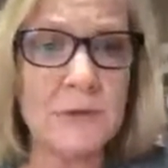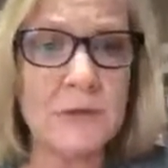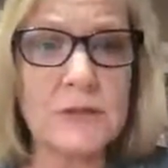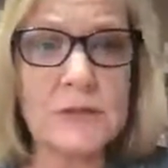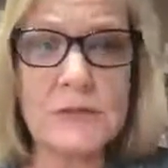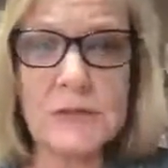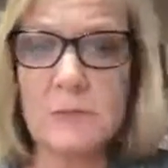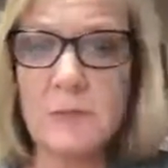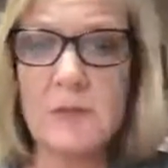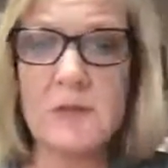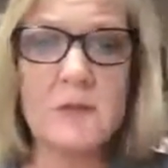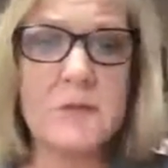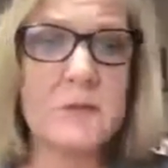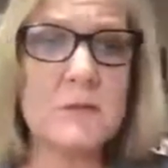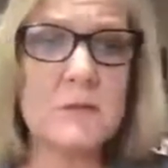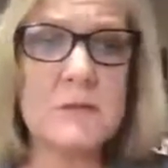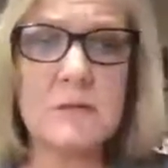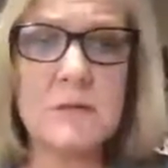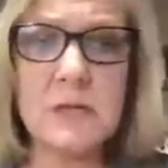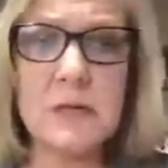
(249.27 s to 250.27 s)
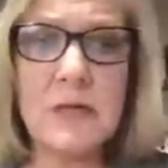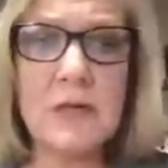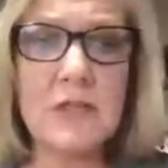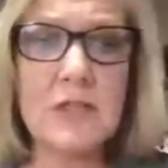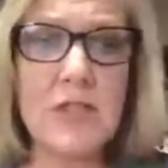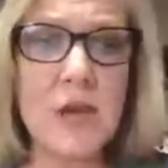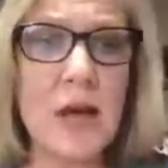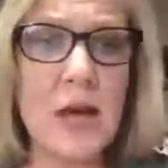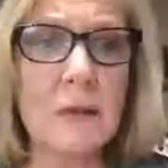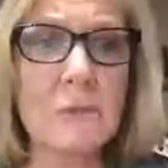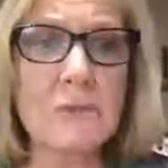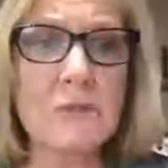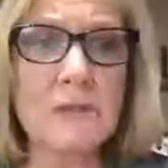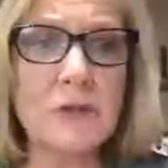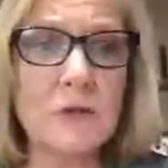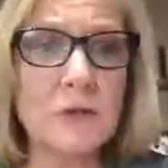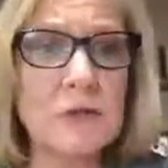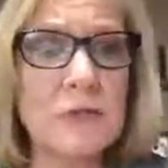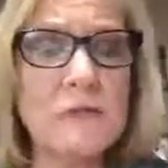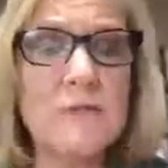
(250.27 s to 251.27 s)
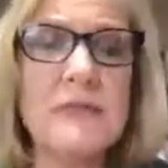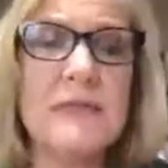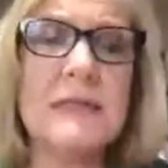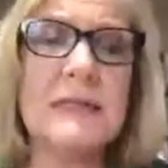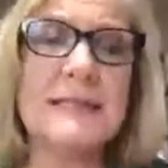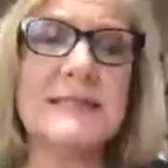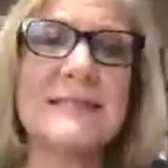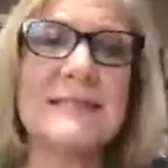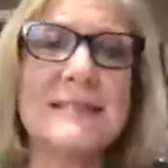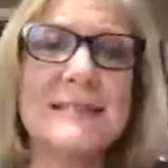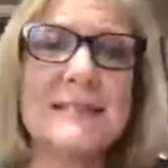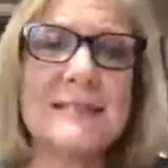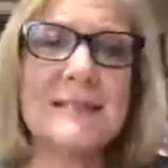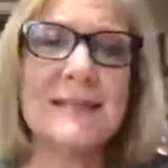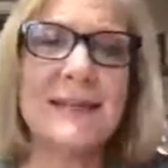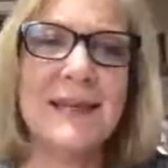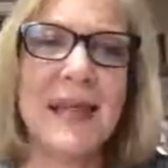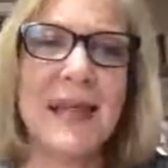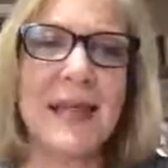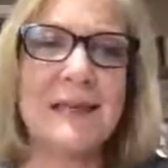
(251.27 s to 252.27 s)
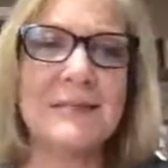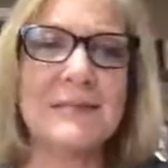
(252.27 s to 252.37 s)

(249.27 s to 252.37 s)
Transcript: Some of those jobs don't even exist today.